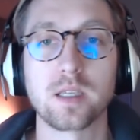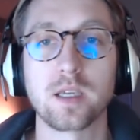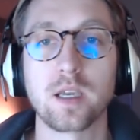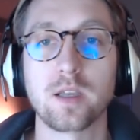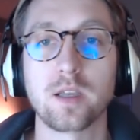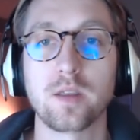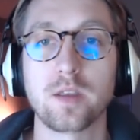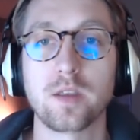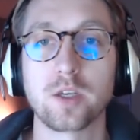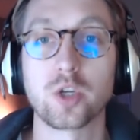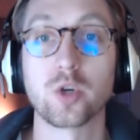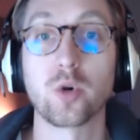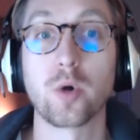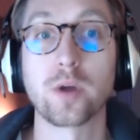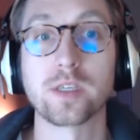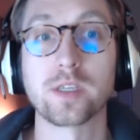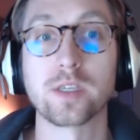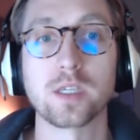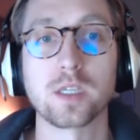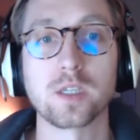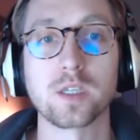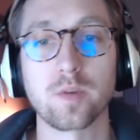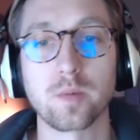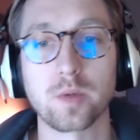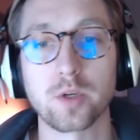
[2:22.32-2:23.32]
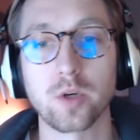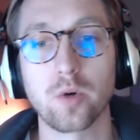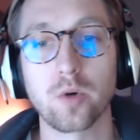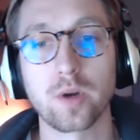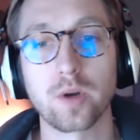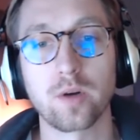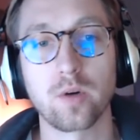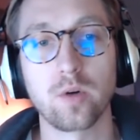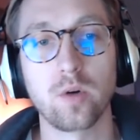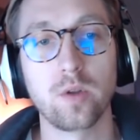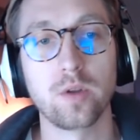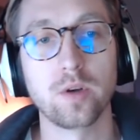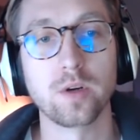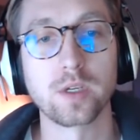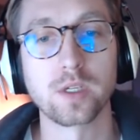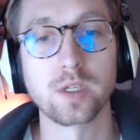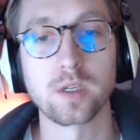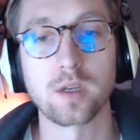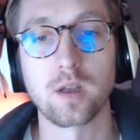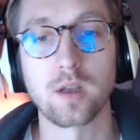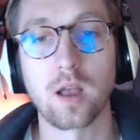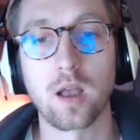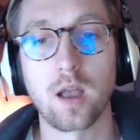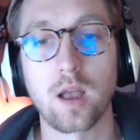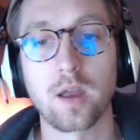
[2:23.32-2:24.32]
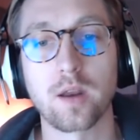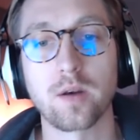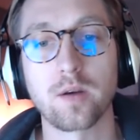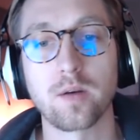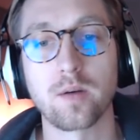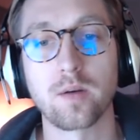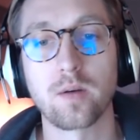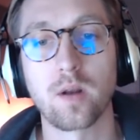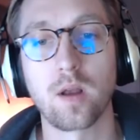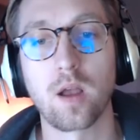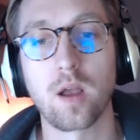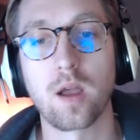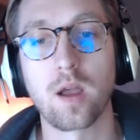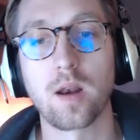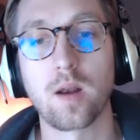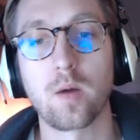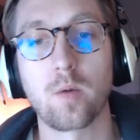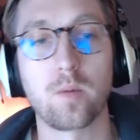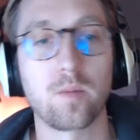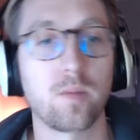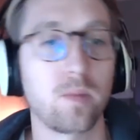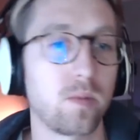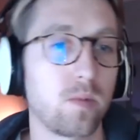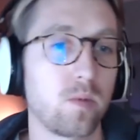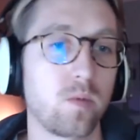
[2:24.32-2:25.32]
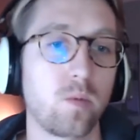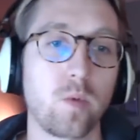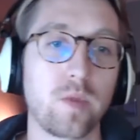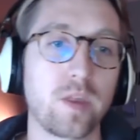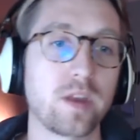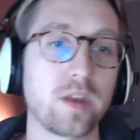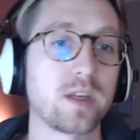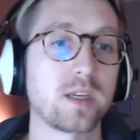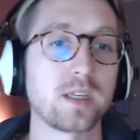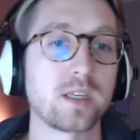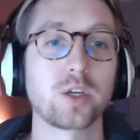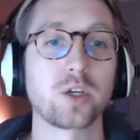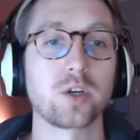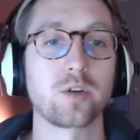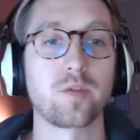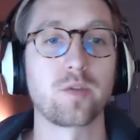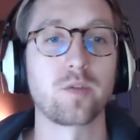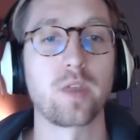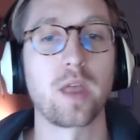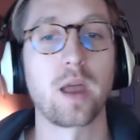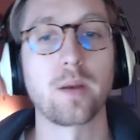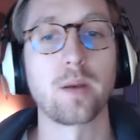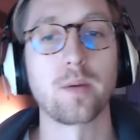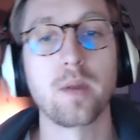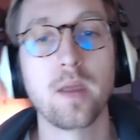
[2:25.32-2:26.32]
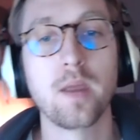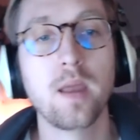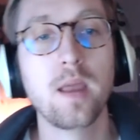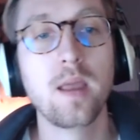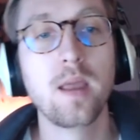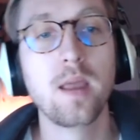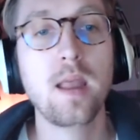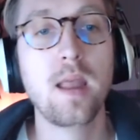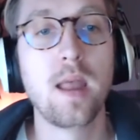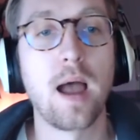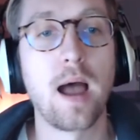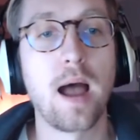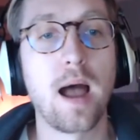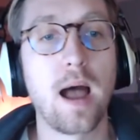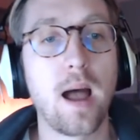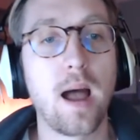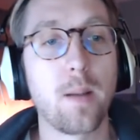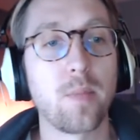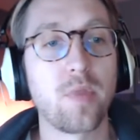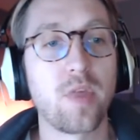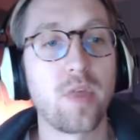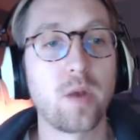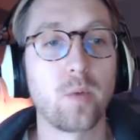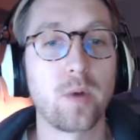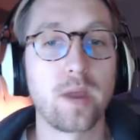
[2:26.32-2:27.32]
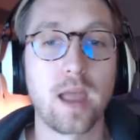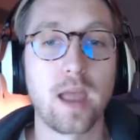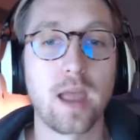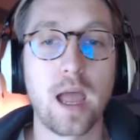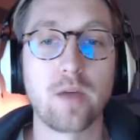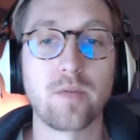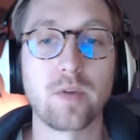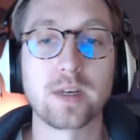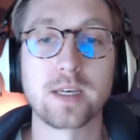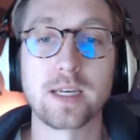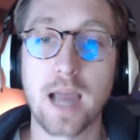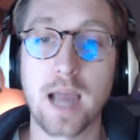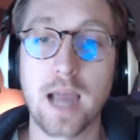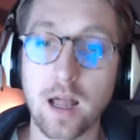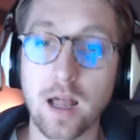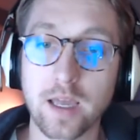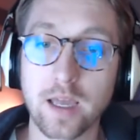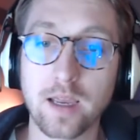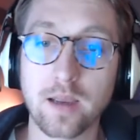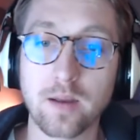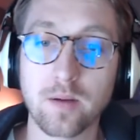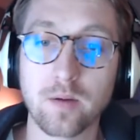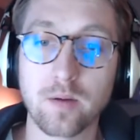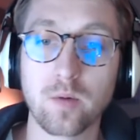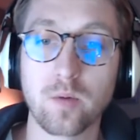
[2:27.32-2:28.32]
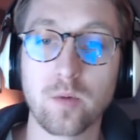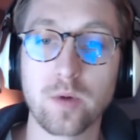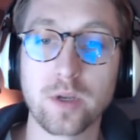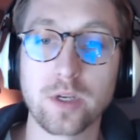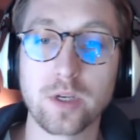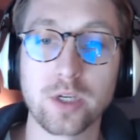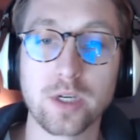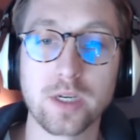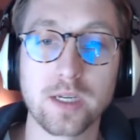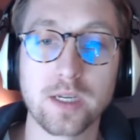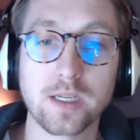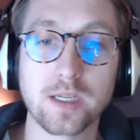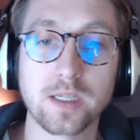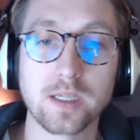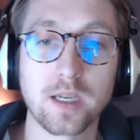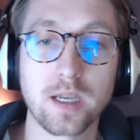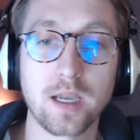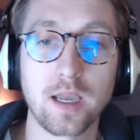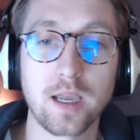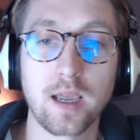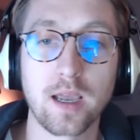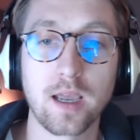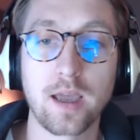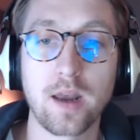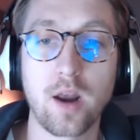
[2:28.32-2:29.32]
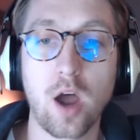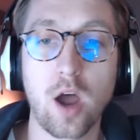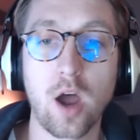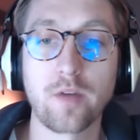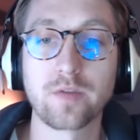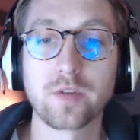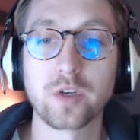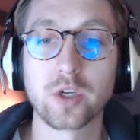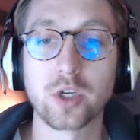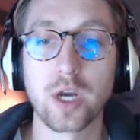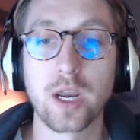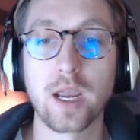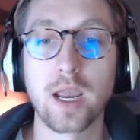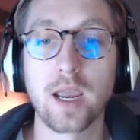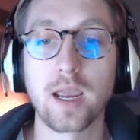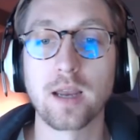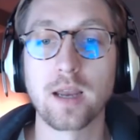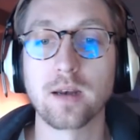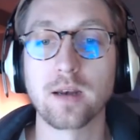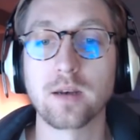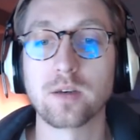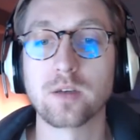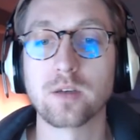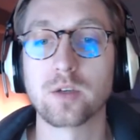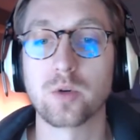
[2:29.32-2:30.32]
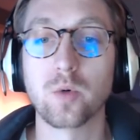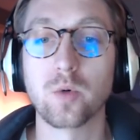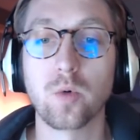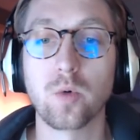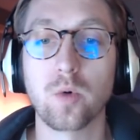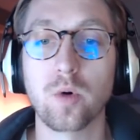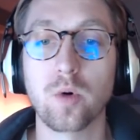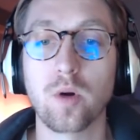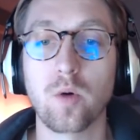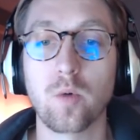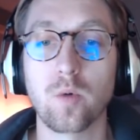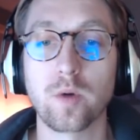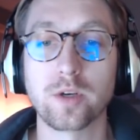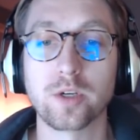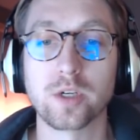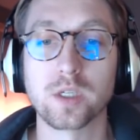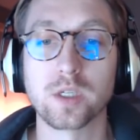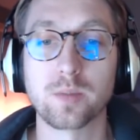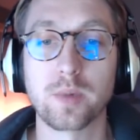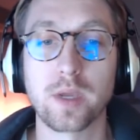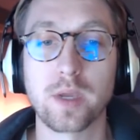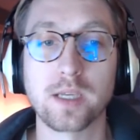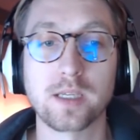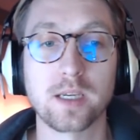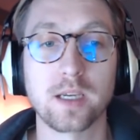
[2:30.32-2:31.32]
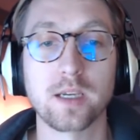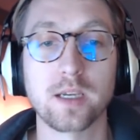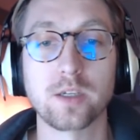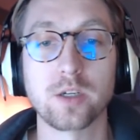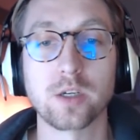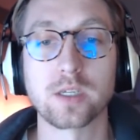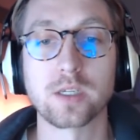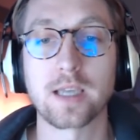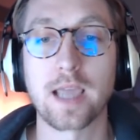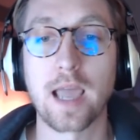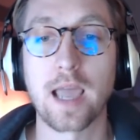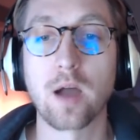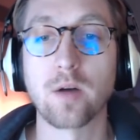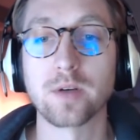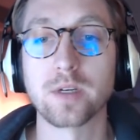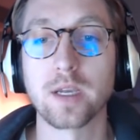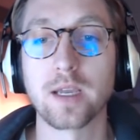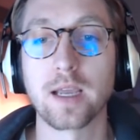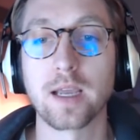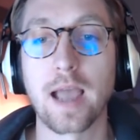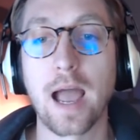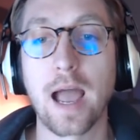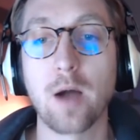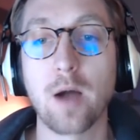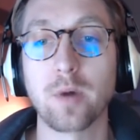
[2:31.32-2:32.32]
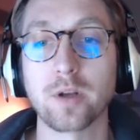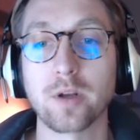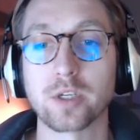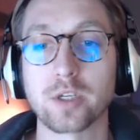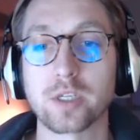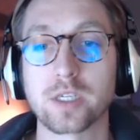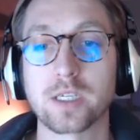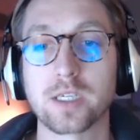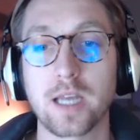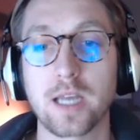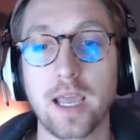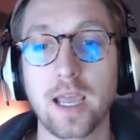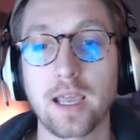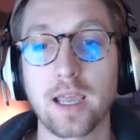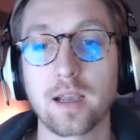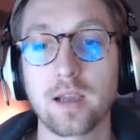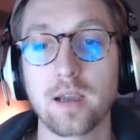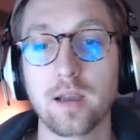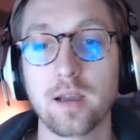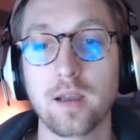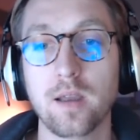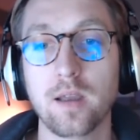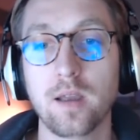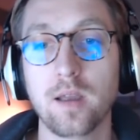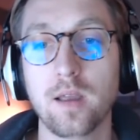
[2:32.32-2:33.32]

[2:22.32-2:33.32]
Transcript: the choices from token holders on with a decision for that. Then we have a tally, which is an off-chain tool, which is basically just counting how much stake.